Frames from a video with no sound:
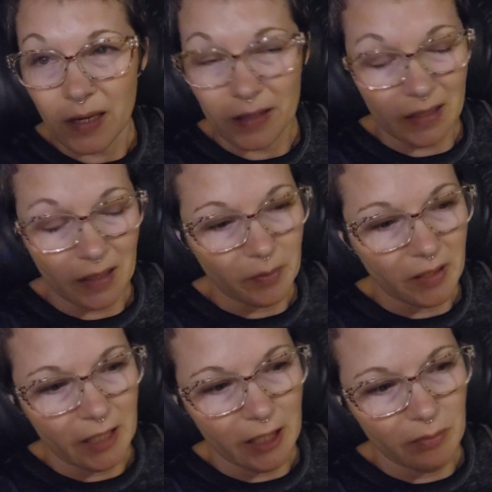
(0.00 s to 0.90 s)
I think I'm
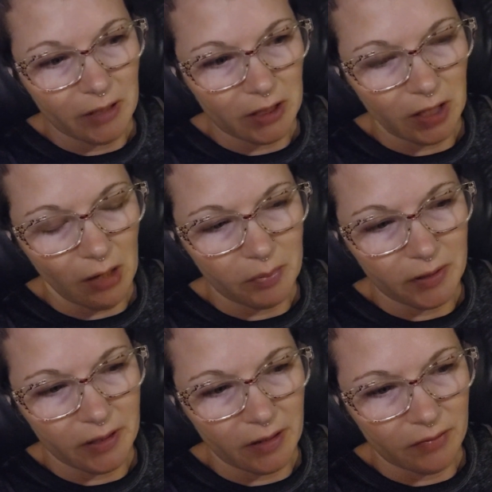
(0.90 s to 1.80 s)
going to keep my shop
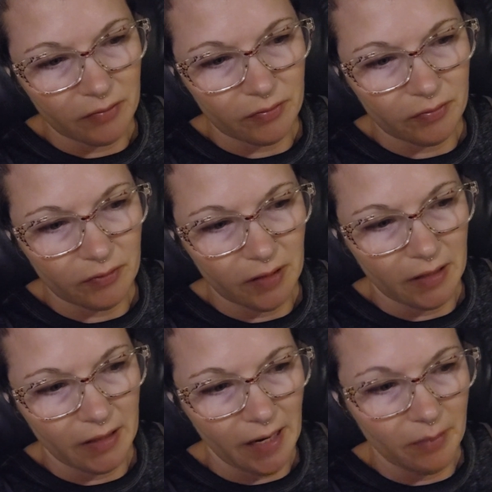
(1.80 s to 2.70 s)
stuff
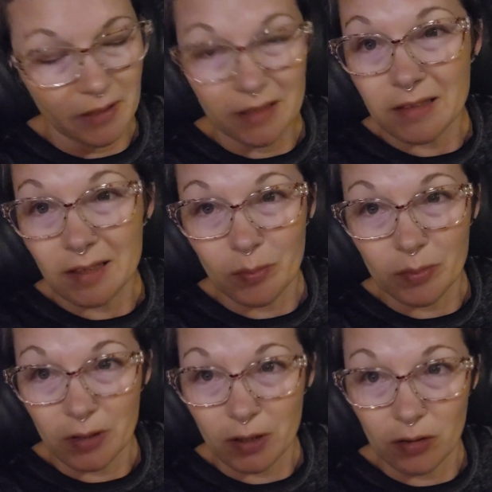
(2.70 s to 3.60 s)
in the cabinet down
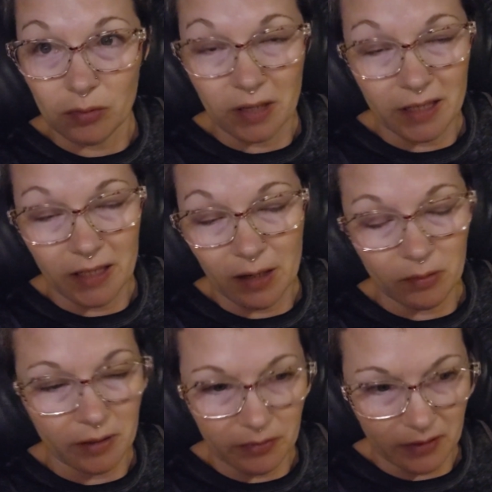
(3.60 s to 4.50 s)
below right now
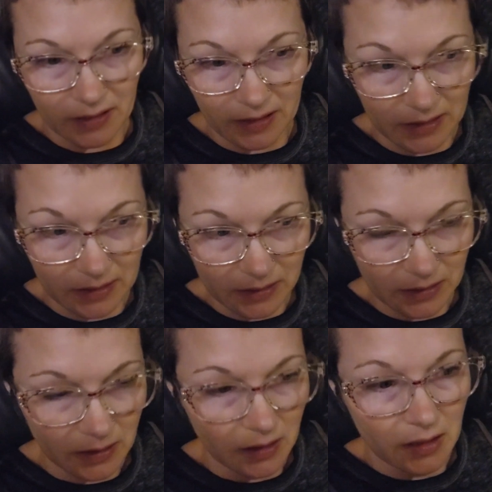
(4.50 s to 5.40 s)
where everything
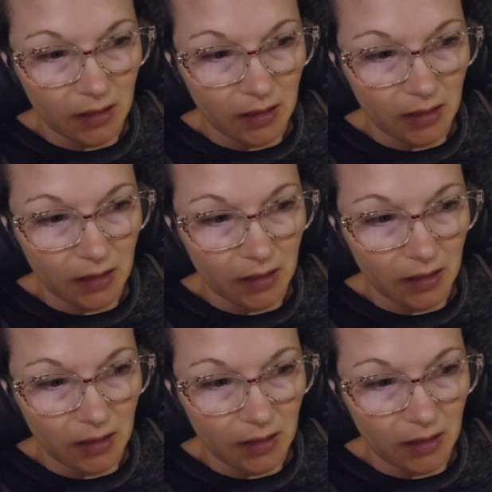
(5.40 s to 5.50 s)
is.